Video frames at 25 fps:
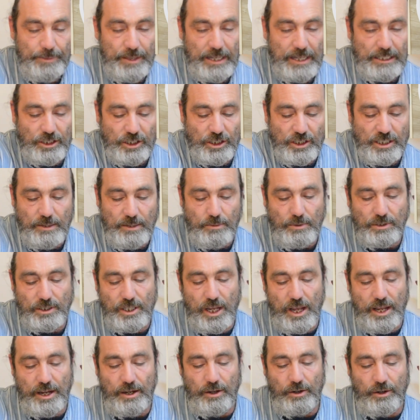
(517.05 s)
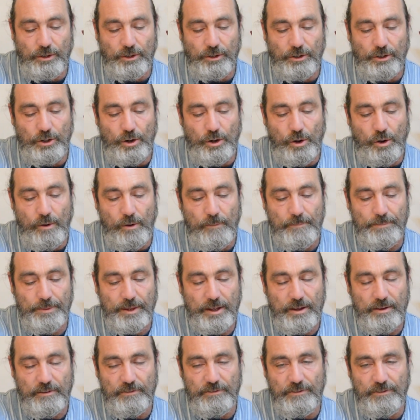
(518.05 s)
Let's just see what's going on your
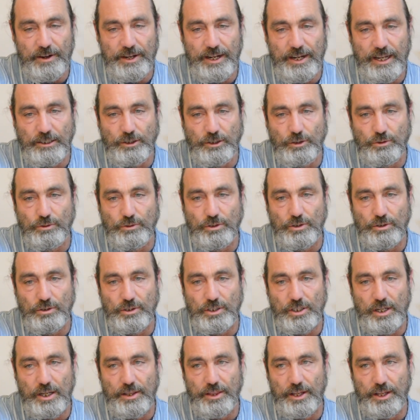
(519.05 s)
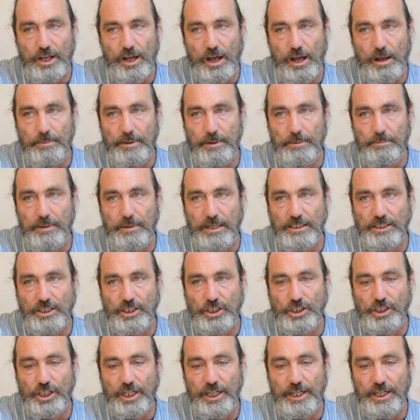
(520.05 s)
financial sort of side. The karmic
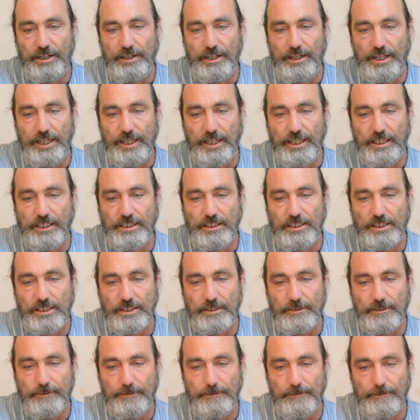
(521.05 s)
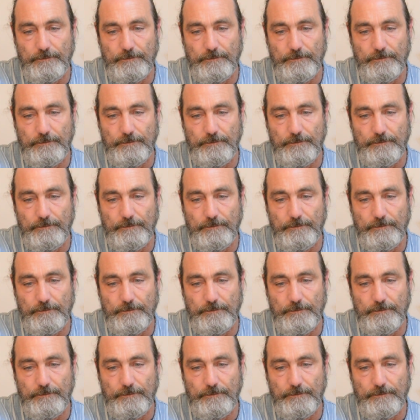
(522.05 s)
message here is